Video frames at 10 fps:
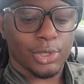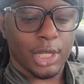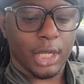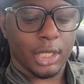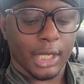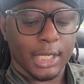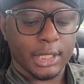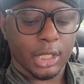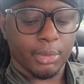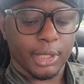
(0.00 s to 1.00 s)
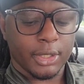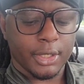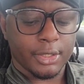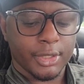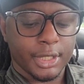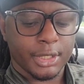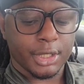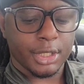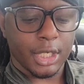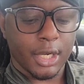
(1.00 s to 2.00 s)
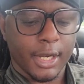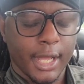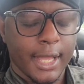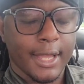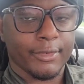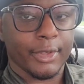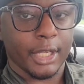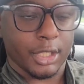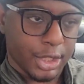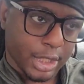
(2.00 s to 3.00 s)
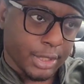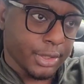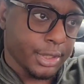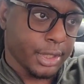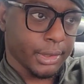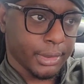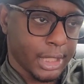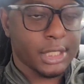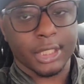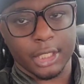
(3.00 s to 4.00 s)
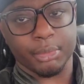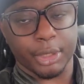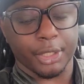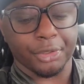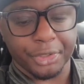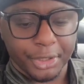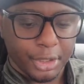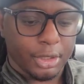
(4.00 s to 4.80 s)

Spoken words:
And like I said, they pay 33 cents a share, and I have 8 shares, so that's gonna build.